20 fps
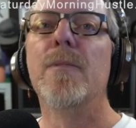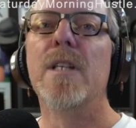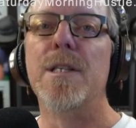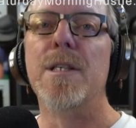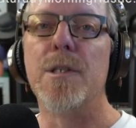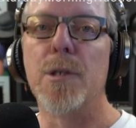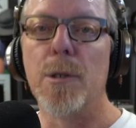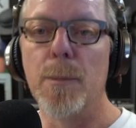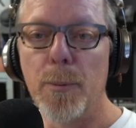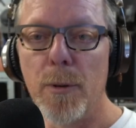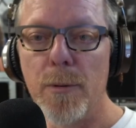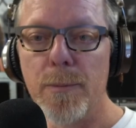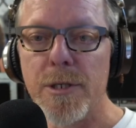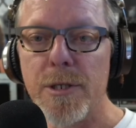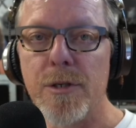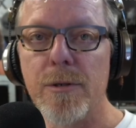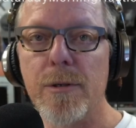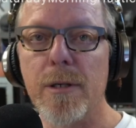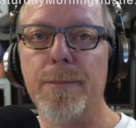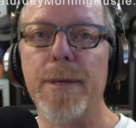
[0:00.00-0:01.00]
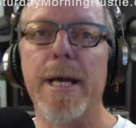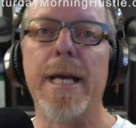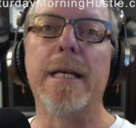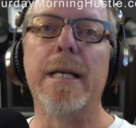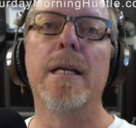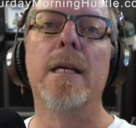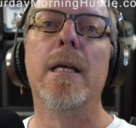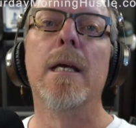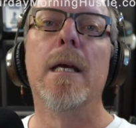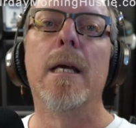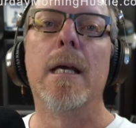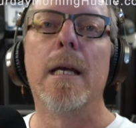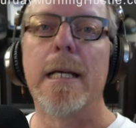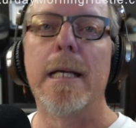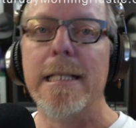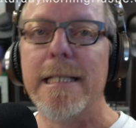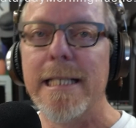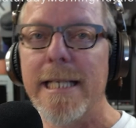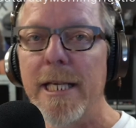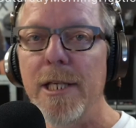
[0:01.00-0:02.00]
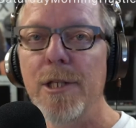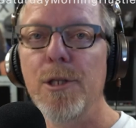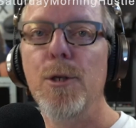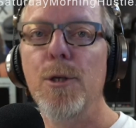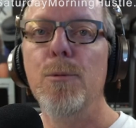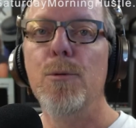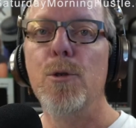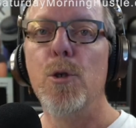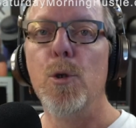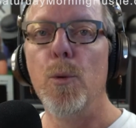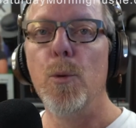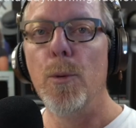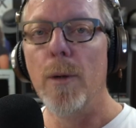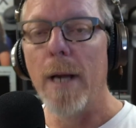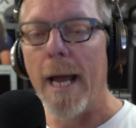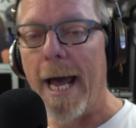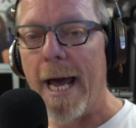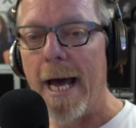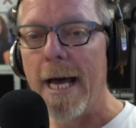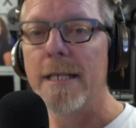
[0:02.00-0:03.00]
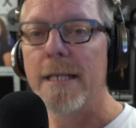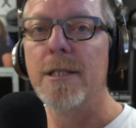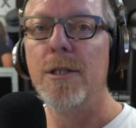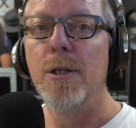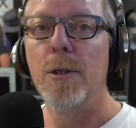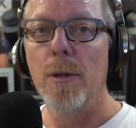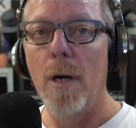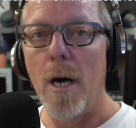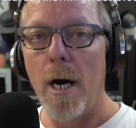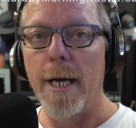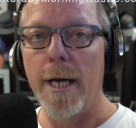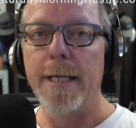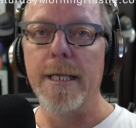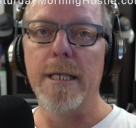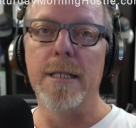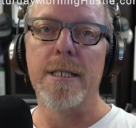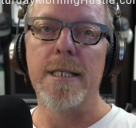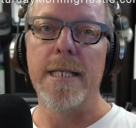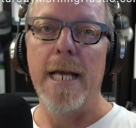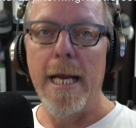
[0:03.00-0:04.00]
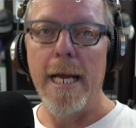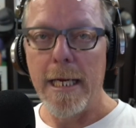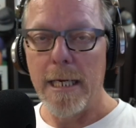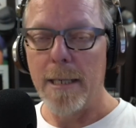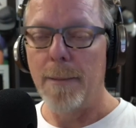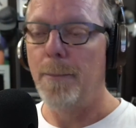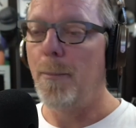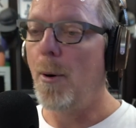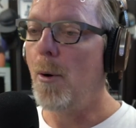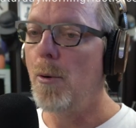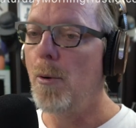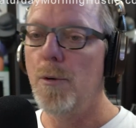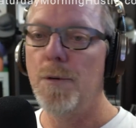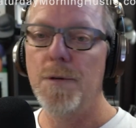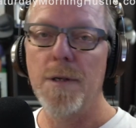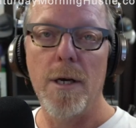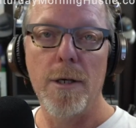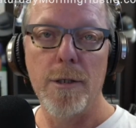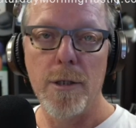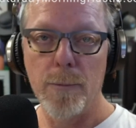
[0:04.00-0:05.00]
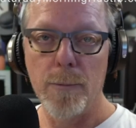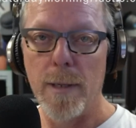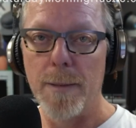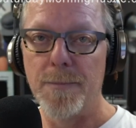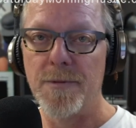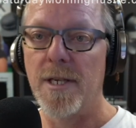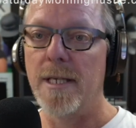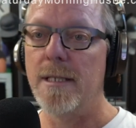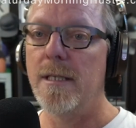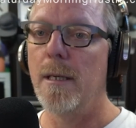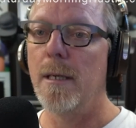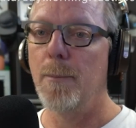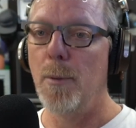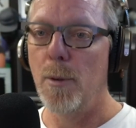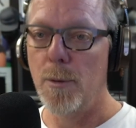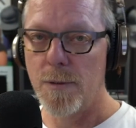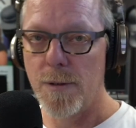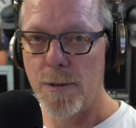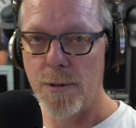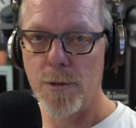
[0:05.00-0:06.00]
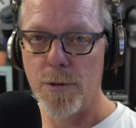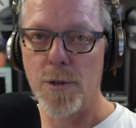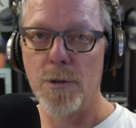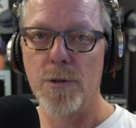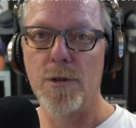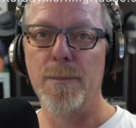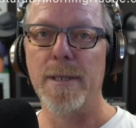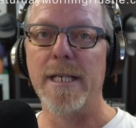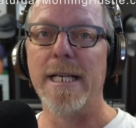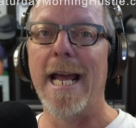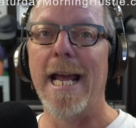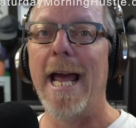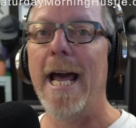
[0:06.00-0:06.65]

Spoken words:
These are improvements you can make. Continue to ask your audience. Take polls on your website. Take polls on your social media.